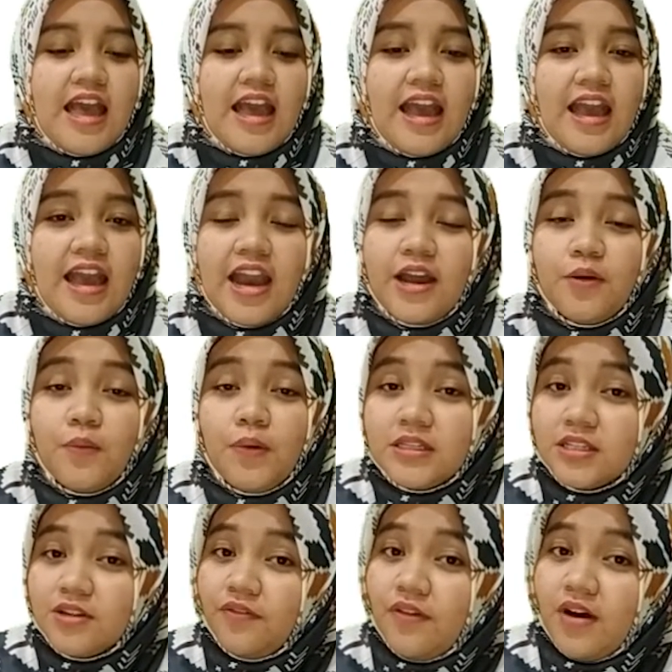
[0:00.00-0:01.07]
And
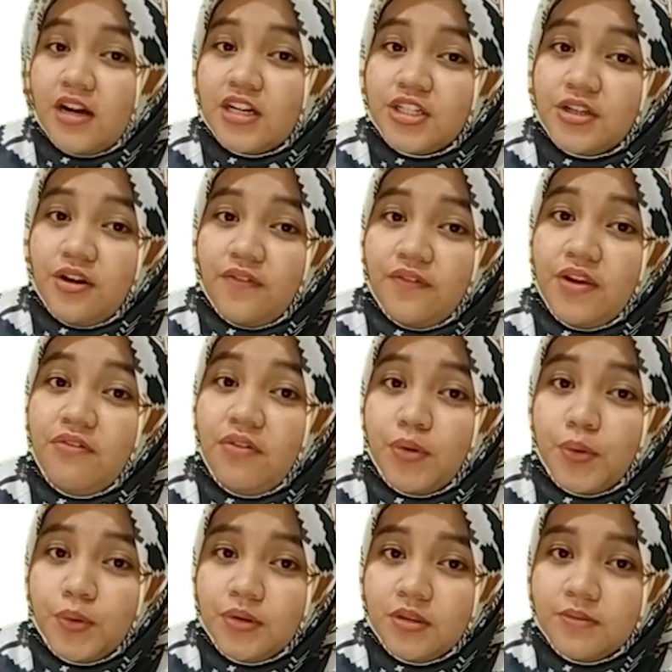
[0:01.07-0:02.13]
what's the function of the
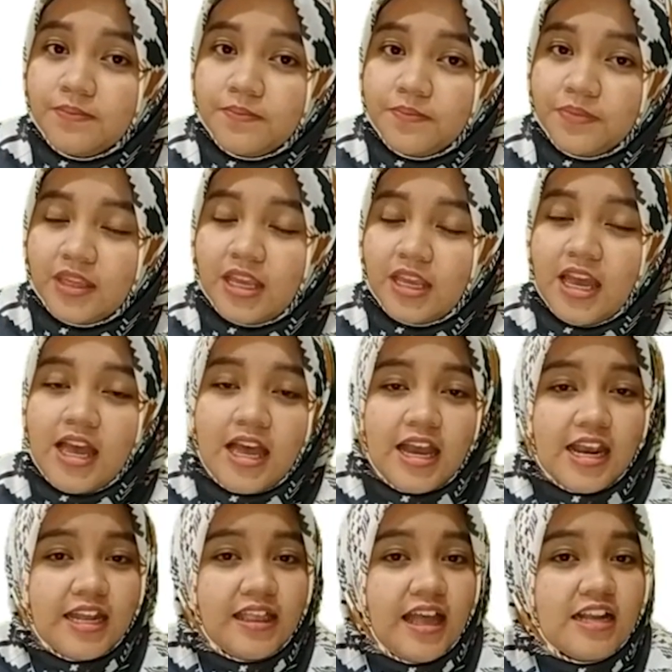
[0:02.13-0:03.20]
root?
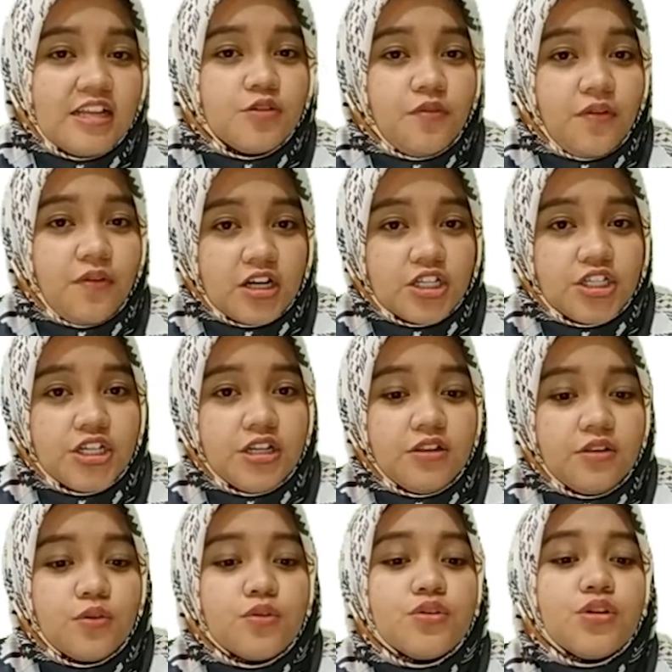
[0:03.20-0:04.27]
It has function
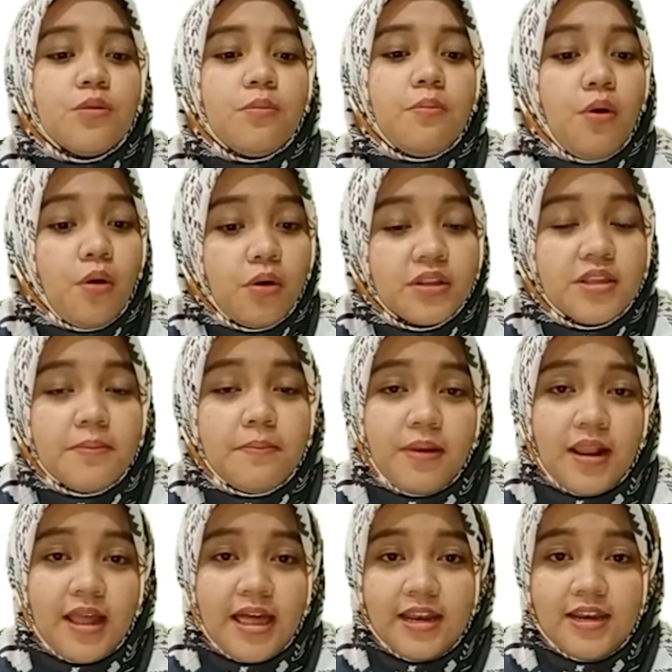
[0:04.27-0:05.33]
to support the
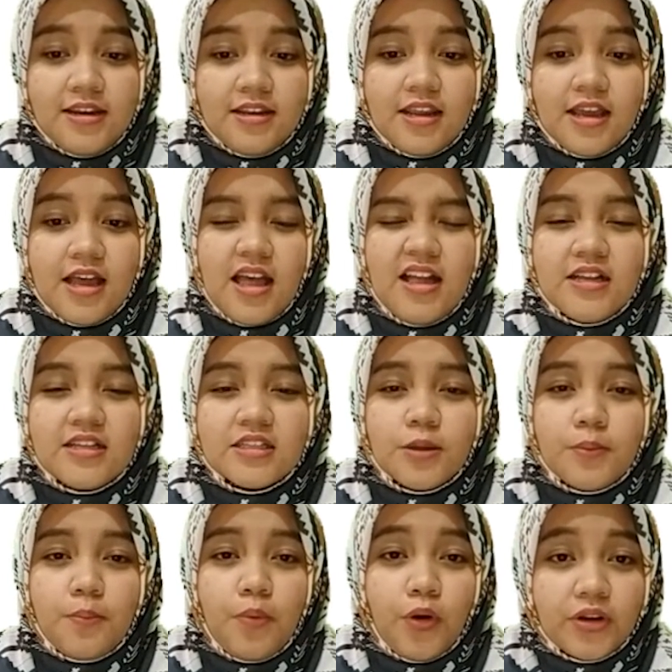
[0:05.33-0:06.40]
plant,
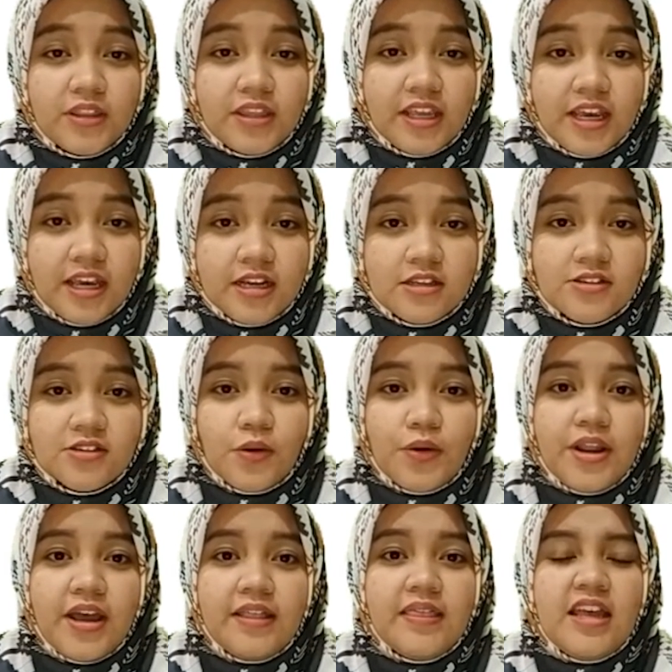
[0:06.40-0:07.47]
supporting so
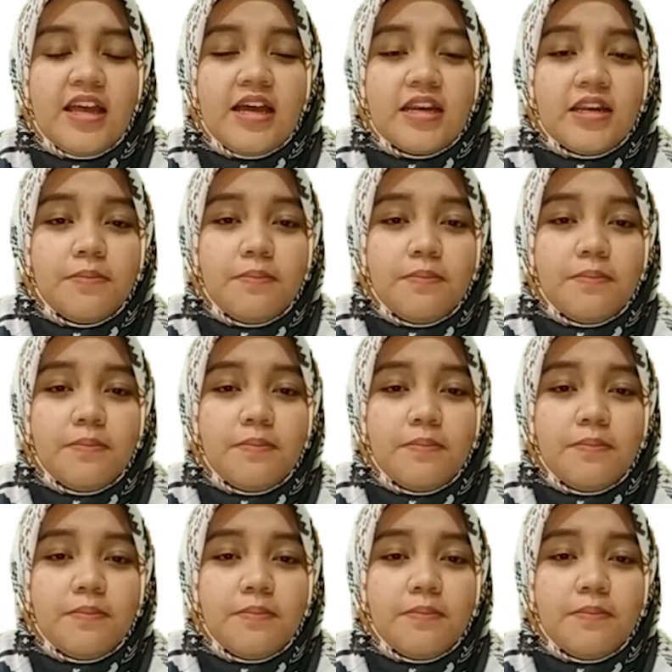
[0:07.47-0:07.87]
that the